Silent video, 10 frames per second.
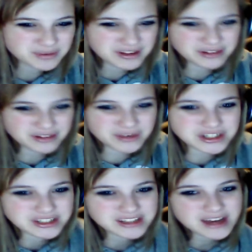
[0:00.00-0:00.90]
probably gonna
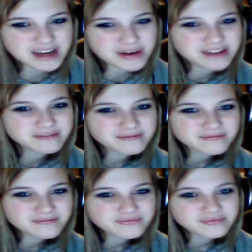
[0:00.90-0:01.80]
watch this. Anyway.
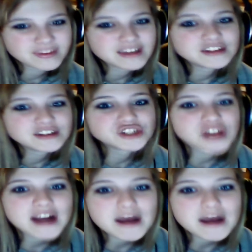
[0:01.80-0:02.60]
Shut